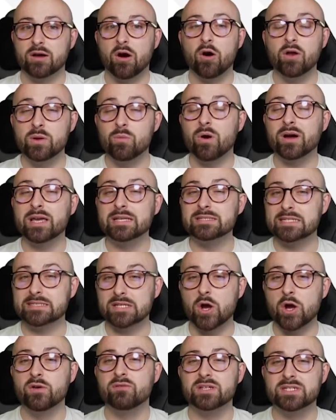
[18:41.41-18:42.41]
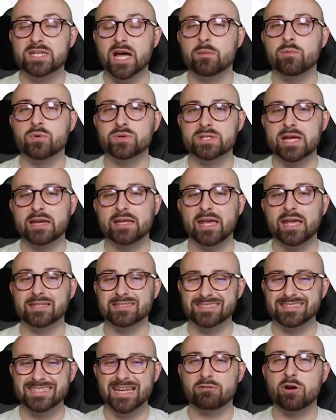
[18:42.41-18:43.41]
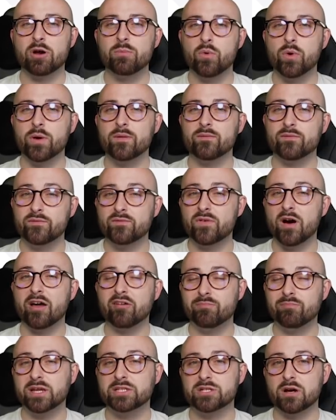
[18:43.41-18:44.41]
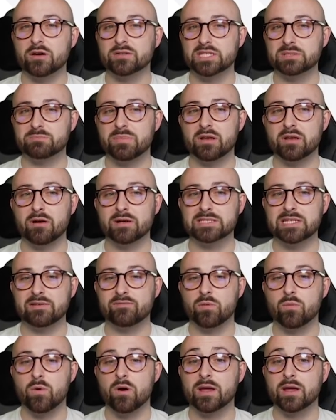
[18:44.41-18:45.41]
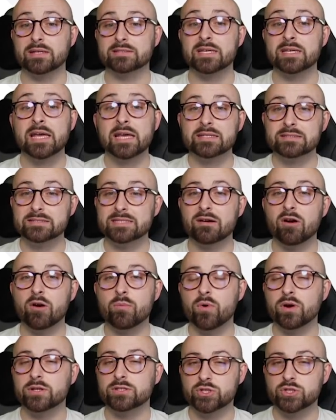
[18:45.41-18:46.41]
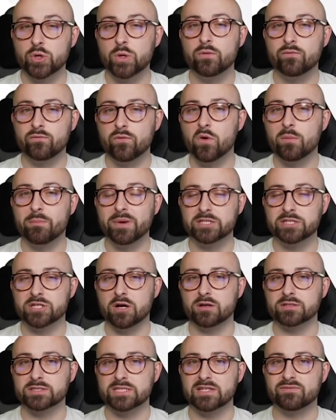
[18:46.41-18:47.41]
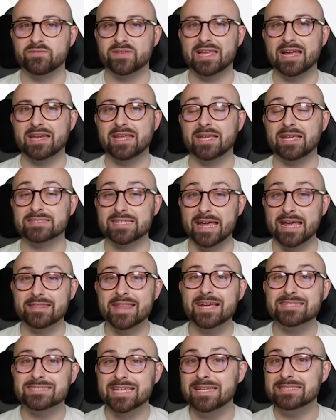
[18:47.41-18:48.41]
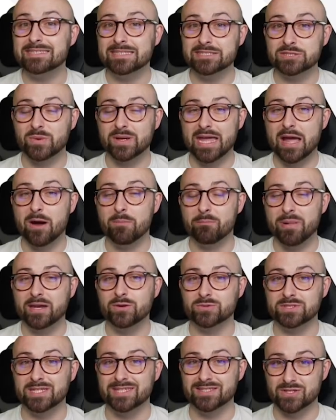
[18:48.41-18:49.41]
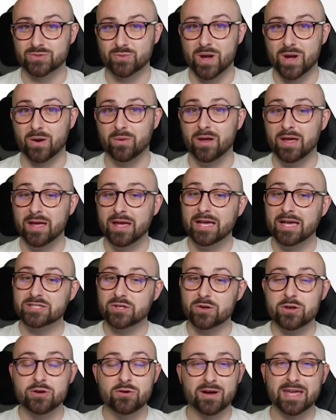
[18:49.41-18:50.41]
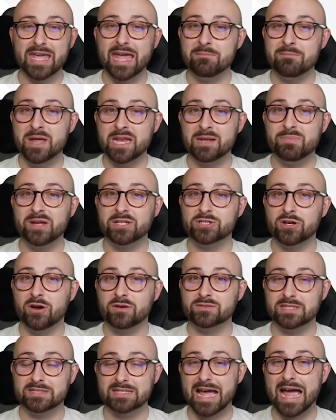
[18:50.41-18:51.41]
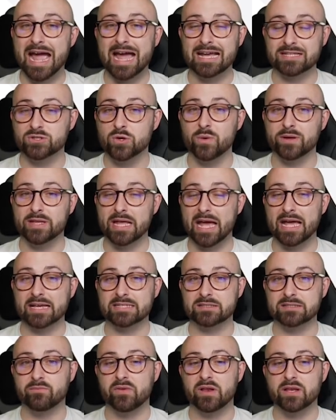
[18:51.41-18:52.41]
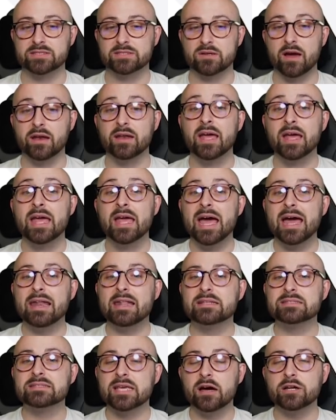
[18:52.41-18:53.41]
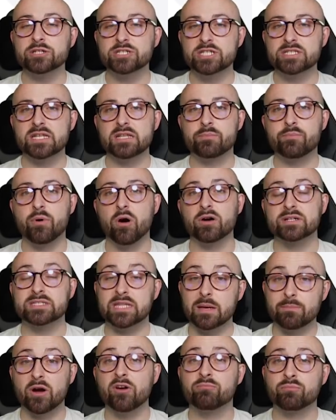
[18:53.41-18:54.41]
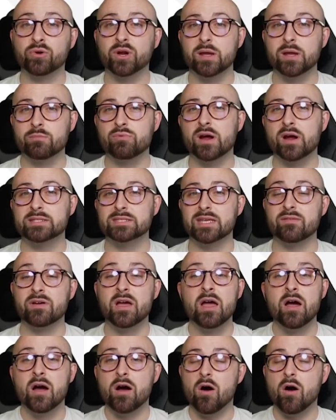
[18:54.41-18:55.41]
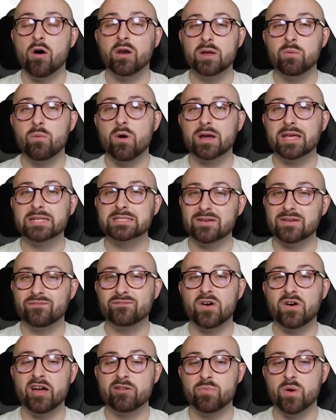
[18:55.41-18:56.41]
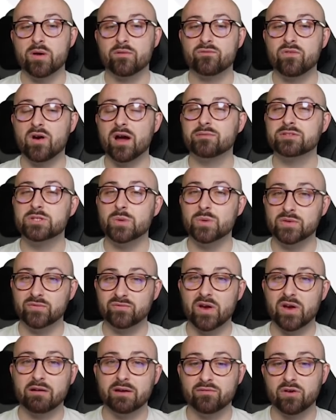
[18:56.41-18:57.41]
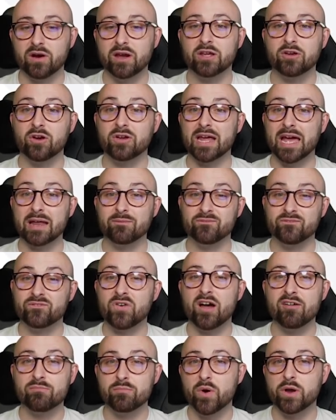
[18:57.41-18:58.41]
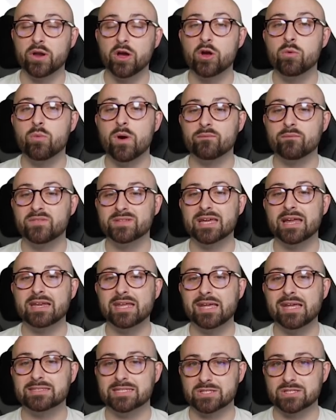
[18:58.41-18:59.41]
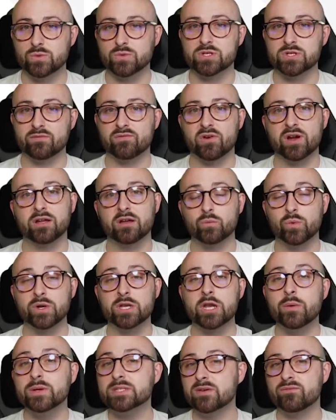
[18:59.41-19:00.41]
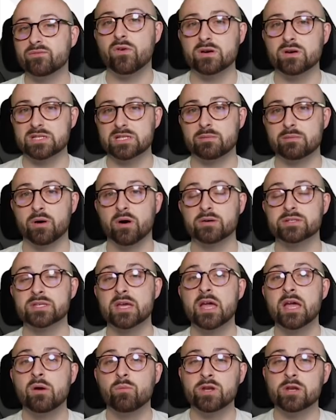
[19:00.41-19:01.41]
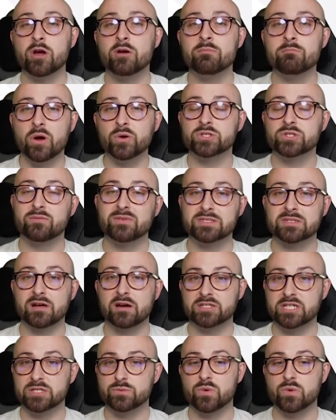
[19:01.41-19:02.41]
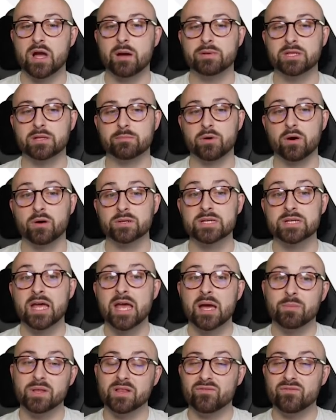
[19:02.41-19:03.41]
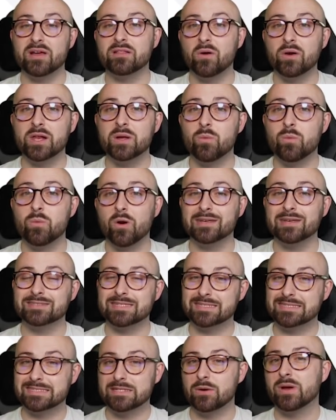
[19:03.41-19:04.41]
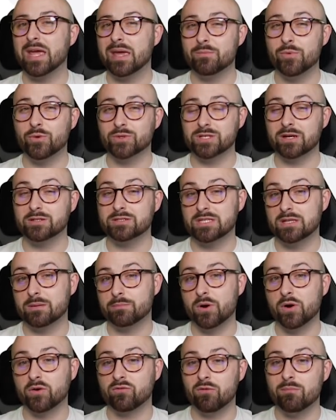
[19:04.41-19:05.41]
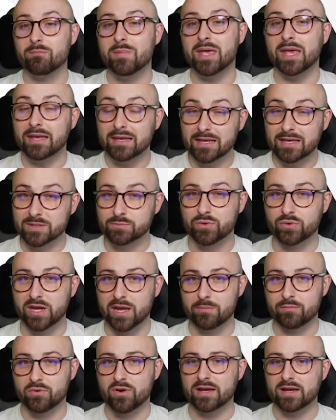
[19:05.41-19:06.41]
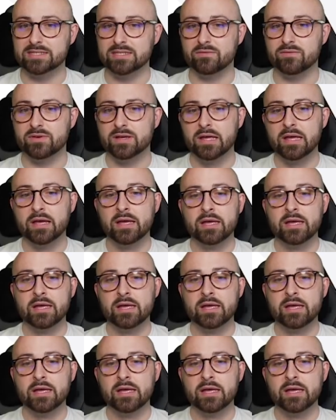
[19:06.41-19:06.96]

Ollie Watkins is over double Danny Ings. 0.5 big chances per 90 for Watkins. 0.24 big chances for Danny Ings. And that takes into account penalties as well. So not getting many big chances at all in that Aston Villa side. And then touches in the box, they're both pretty impressive. Ollie Watkins at 5.52 is very, very good. And 5.01 for Danny Ings is also very good. We know fox in the box. We know most of his touches will come in the box. But the fact that Ollie Watkins is still getting more touches in the box for me is pretty impressive.